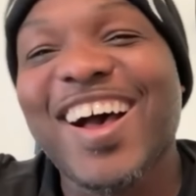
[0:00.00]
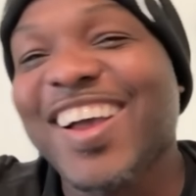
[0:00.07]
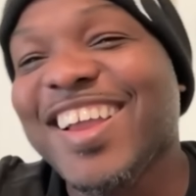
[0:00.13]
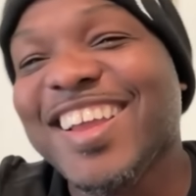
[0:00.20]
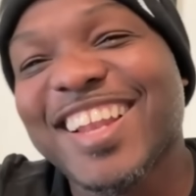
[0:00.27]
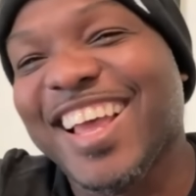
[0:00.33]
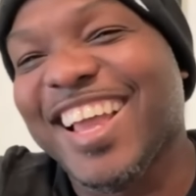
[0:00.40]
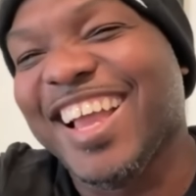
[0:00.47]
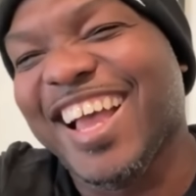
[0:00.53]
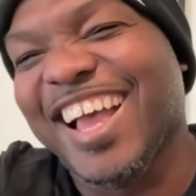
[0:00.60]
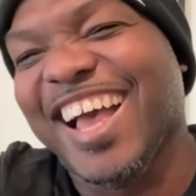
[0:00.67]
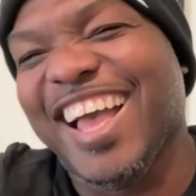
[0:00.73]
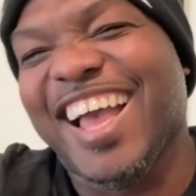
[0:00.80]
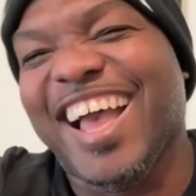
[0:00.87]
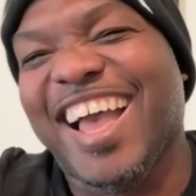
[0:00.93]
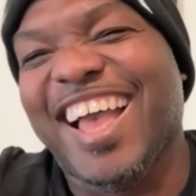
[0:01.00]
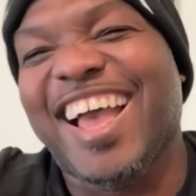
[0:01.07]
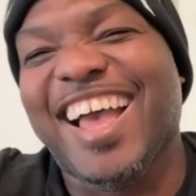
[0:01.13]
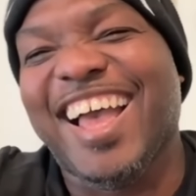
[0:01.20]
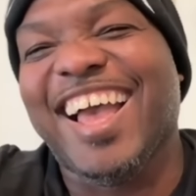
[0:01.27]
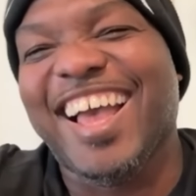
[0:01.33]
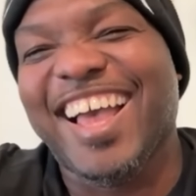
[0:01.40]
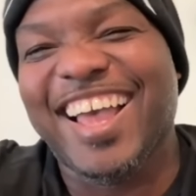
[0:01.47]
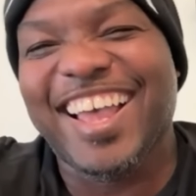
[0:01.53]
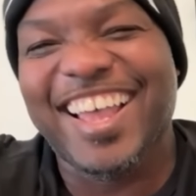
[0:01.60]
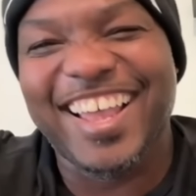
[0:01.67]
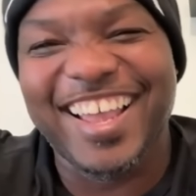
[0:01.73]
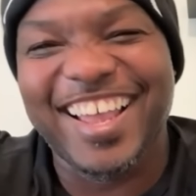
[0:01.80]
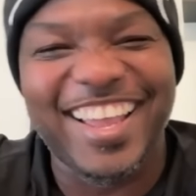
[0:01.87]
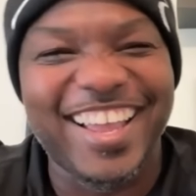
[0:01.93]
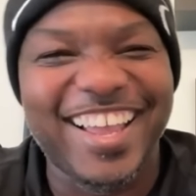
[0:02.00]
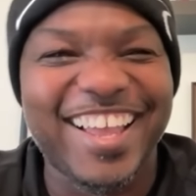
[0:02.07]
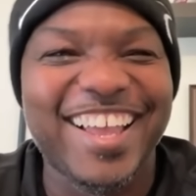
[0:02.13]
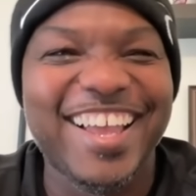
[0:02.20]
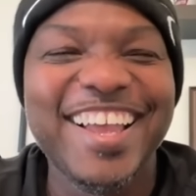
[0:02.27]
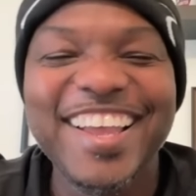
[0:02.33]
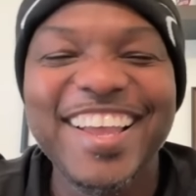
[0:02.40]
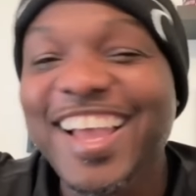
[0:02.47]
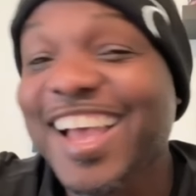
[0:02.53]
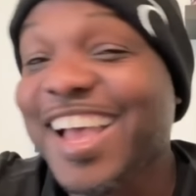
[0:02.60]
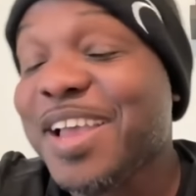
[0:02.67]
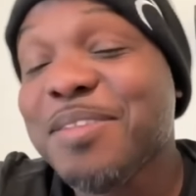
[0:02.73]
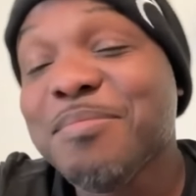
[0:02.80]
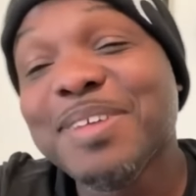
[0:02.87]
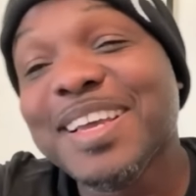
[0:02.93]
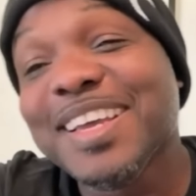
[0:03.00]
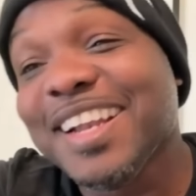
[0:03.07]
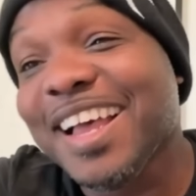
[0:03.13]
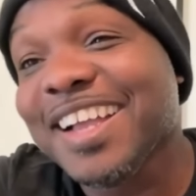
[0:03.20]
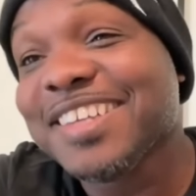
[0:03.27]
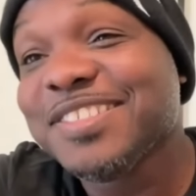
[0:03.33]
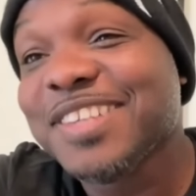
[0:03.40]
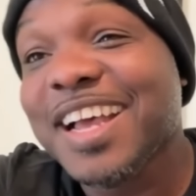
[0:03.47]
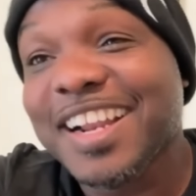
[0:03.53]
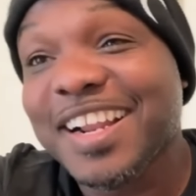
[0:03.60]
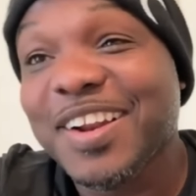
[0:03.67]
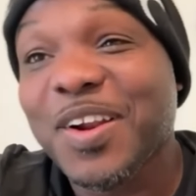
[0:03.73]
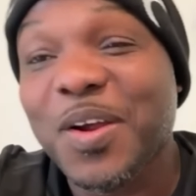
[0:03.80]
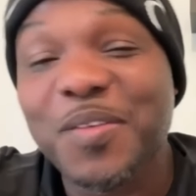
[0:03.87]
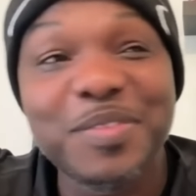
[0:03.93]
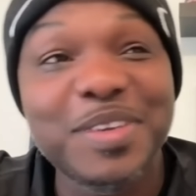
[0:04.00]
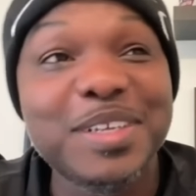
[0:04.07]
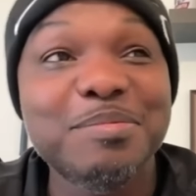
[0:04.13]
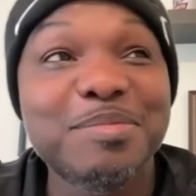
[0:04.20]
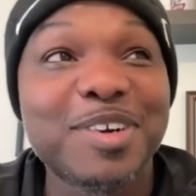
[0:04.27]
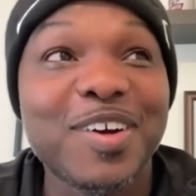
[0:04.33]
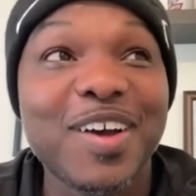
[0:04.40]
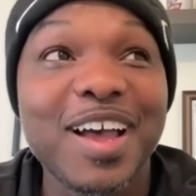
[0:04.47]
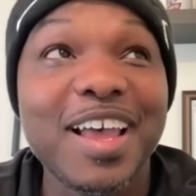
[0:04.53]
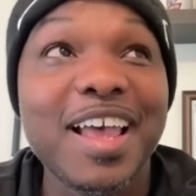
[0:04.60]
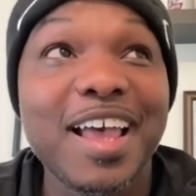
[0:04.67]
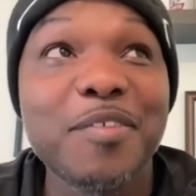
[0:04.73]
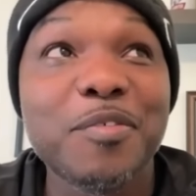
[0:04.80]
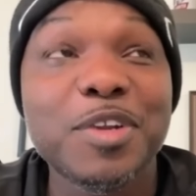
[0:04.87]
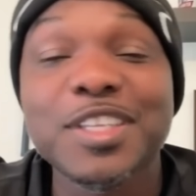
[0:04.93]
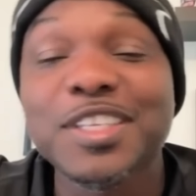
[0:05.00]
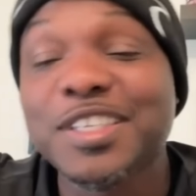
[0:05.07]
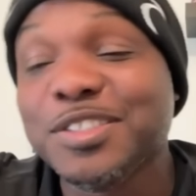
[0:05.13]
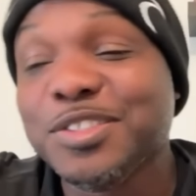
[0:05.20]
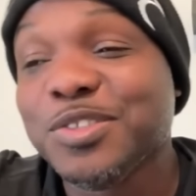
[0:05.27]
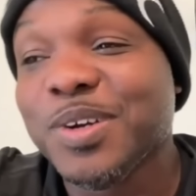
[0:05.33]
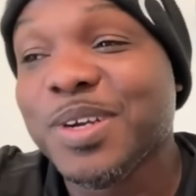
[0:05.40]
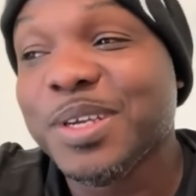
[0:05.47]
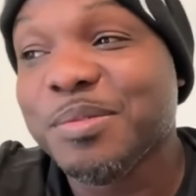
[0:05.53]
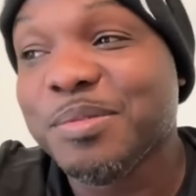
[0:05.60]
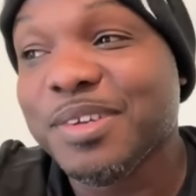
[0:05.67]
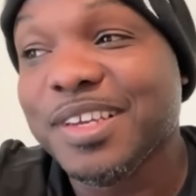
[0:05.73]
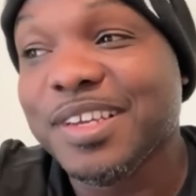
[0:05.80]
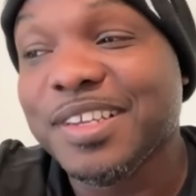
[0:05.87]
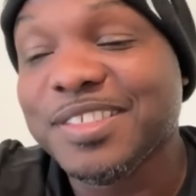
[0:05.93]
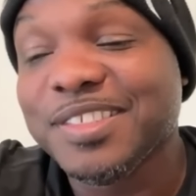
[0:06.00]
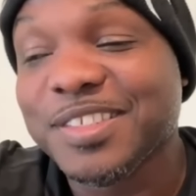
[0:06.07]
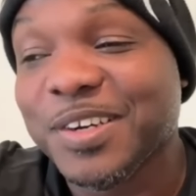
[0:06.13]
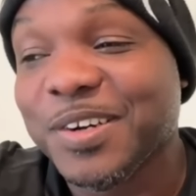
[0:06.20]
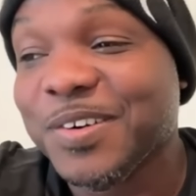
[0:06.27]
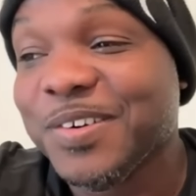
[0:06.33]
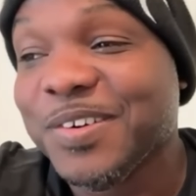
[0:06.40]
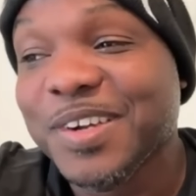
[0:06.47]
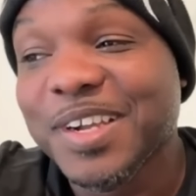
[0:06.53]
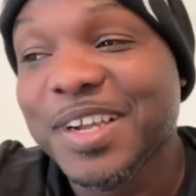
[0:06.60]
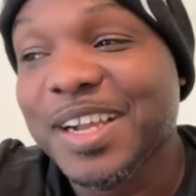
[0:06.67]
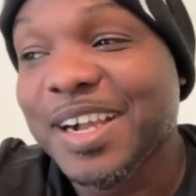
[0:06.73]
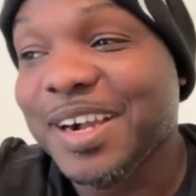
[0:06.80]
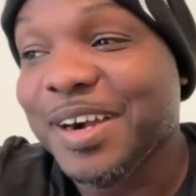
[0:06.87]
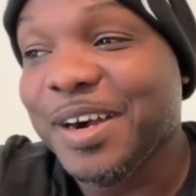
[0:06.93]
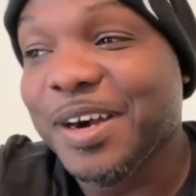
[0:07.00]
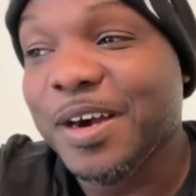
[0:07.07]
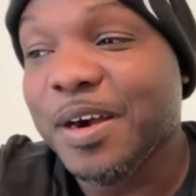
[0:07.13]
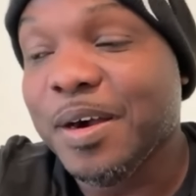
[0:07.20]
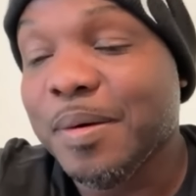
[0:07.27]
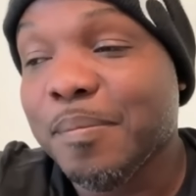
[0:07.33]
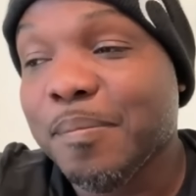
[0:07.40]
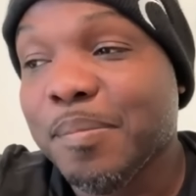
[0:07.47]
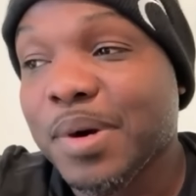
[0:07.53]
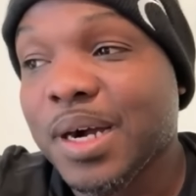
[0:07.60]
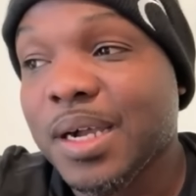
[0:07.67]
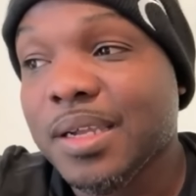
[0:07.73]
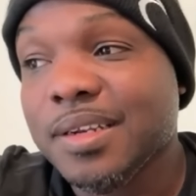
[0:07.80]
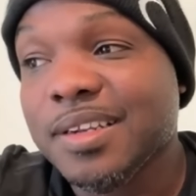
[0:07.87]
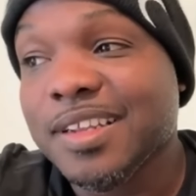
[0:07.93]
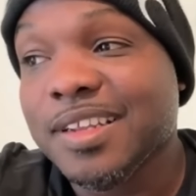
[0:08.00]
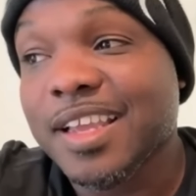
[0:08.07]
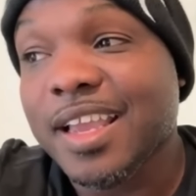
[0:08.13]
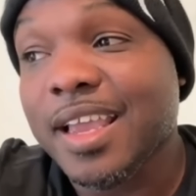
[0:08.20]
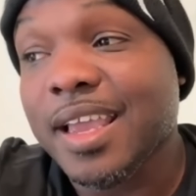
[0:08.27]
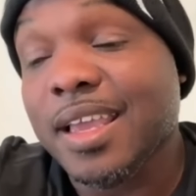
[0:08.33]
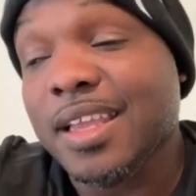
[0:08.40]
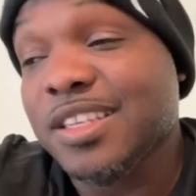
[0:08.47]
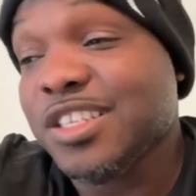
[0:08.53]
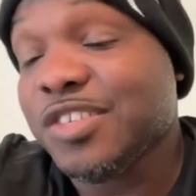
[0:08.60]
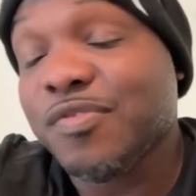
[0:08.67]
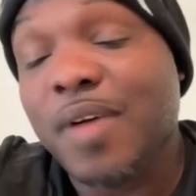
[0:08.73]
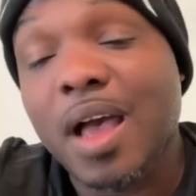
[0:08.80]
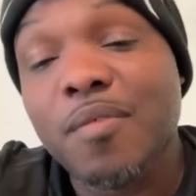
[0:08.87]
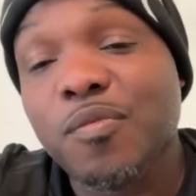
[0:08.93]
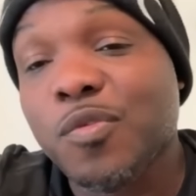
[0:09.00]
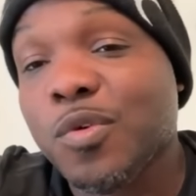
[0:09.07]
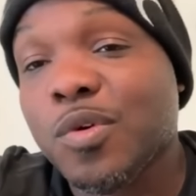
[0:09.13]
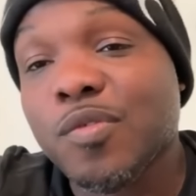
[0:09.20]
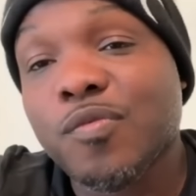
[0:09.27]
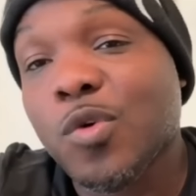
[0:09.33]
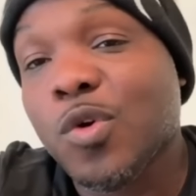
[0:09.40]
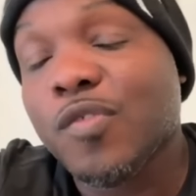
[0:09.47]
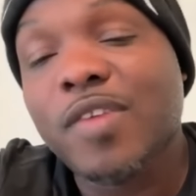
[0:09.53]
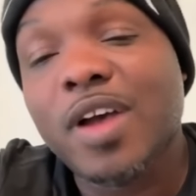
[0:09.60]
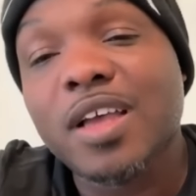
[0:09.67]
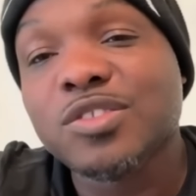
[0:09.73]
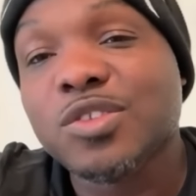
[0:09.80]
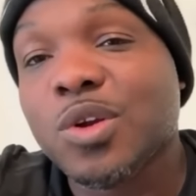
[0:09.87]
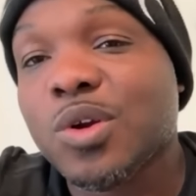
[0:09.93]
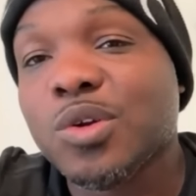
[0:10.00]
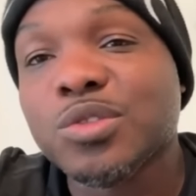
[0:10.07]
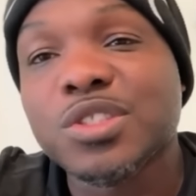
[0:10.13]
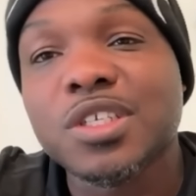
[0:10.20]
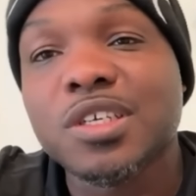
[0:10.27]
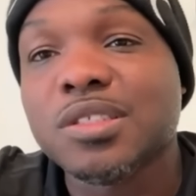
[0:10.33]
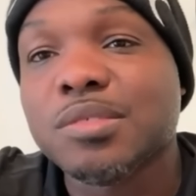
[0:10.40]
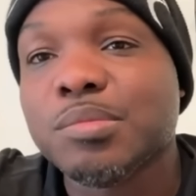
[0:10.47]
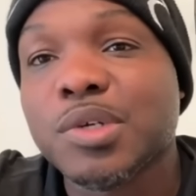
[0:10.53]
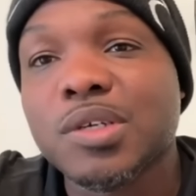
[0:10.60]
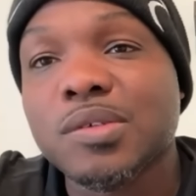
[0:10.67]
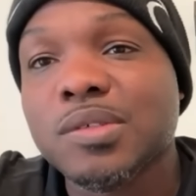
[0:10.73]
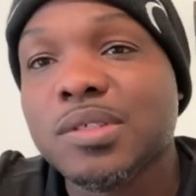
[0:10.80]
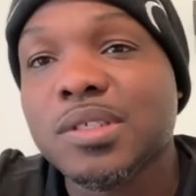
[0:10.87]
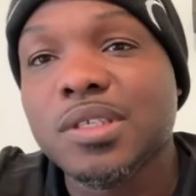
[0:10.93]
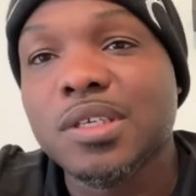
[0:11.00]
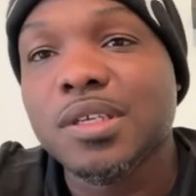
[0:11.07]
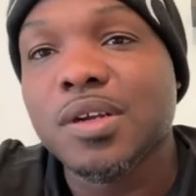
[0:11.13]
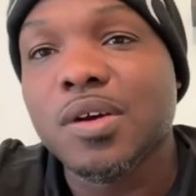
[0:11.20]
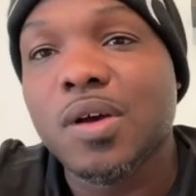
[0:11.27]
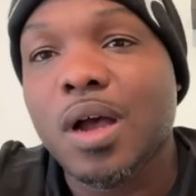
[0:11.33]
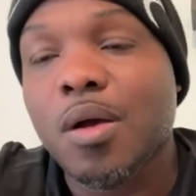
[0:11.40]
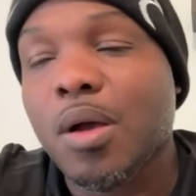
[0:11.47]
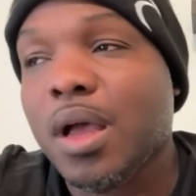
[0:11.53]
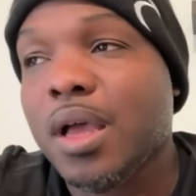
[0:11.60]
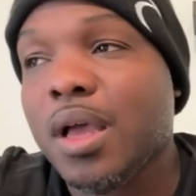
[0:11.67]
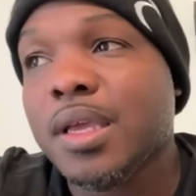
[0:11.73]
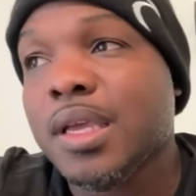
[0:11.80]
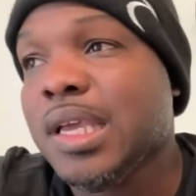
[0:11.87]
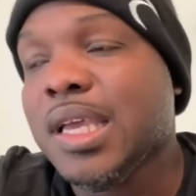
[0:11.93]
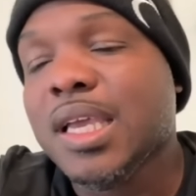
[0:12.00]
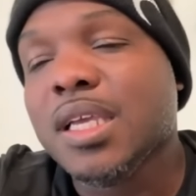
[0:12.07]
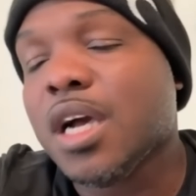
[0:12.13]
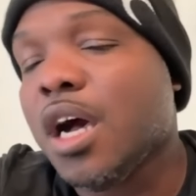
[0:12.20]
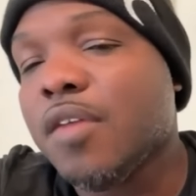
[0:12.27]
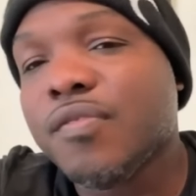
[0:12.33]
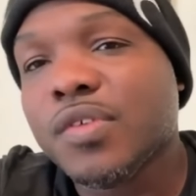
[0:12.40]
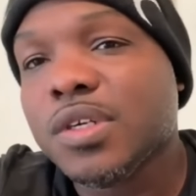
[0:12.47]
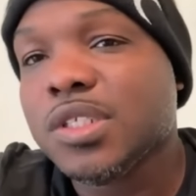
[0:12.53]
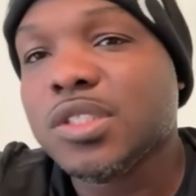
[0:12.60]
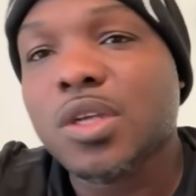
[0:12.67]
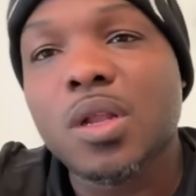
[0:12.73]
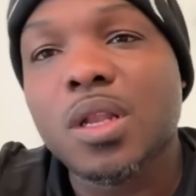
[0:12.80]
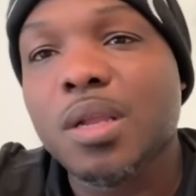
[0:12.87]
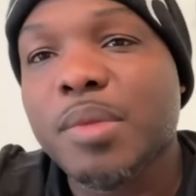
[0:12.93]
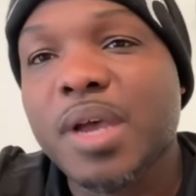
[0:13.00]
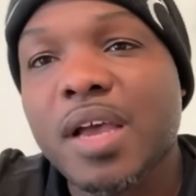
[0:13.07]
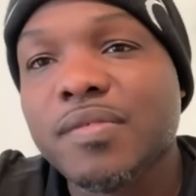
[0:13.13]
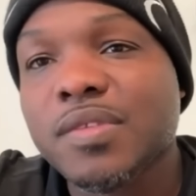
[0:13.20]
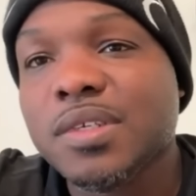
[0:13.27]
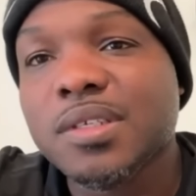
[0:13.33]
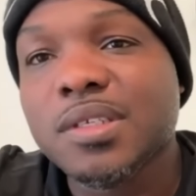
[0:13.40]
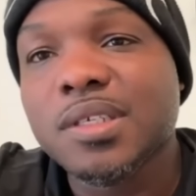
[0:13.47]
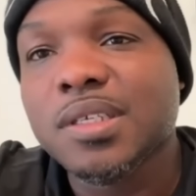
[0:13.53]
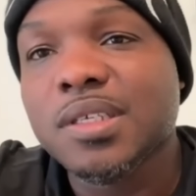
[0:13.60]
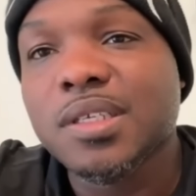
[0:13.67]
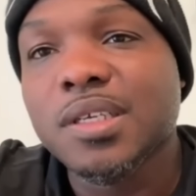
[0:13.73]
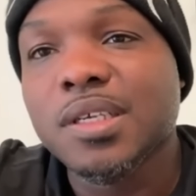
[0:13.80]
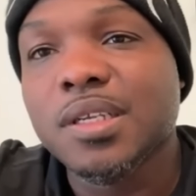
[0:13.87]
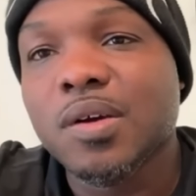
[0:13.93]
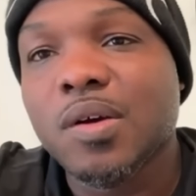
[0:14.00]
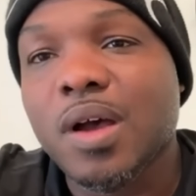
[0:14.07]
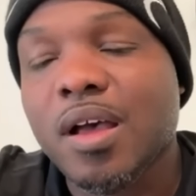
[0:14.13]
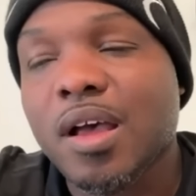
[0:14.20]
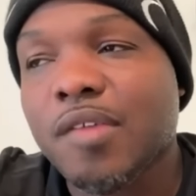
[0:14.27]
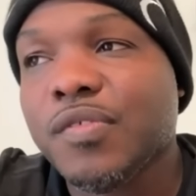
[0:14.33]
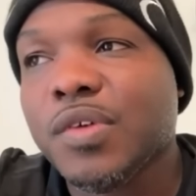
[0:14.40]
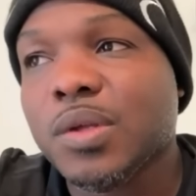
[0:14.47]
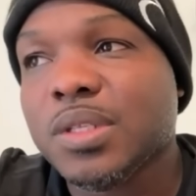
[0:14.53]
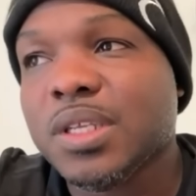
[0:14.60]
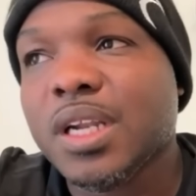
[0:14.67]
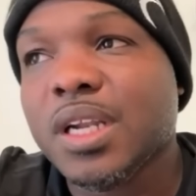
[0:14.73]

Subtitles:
RV. You go okay. But Hey man, I can drive that RV, bro. I really enjoy it, man. So, but and just five or four or five star hotels, bro. You know, I comfort is all I'm after. You know, I felt that